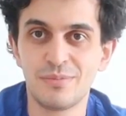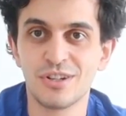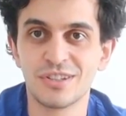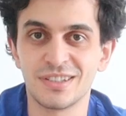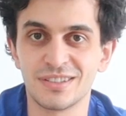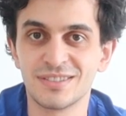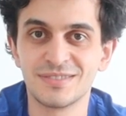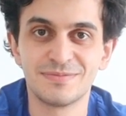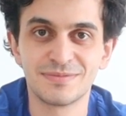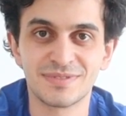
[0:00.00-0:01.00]
bonding.
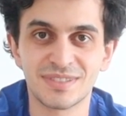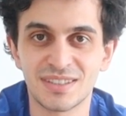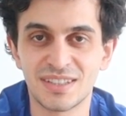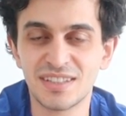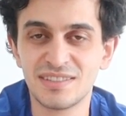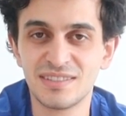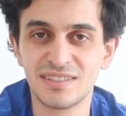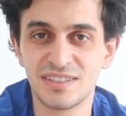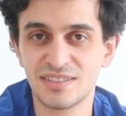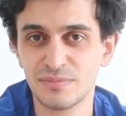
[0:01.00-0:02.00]

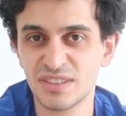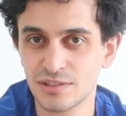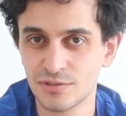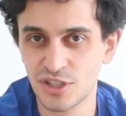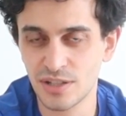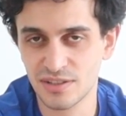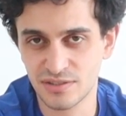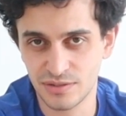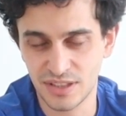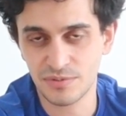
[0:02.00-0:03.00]
There's a
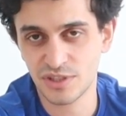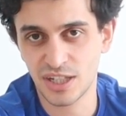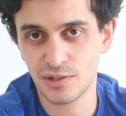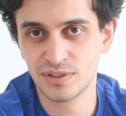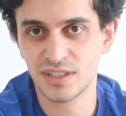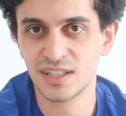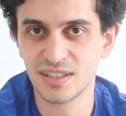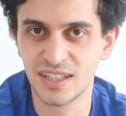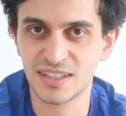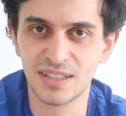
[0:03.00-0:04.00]
misconception out there
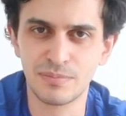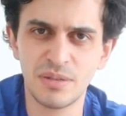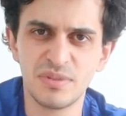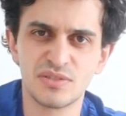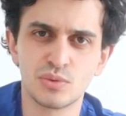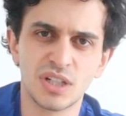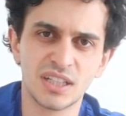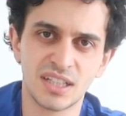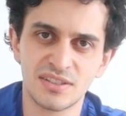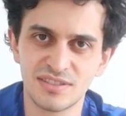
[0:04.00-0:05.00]
that the babies do
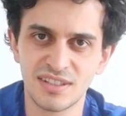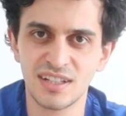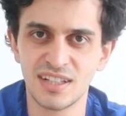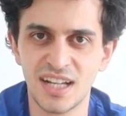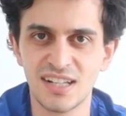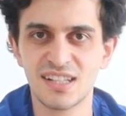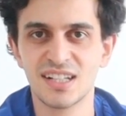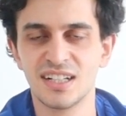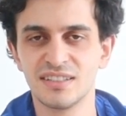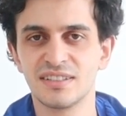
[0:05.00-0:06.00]
not understand
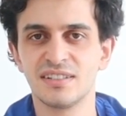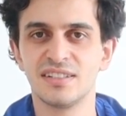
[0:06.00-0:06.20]
anything until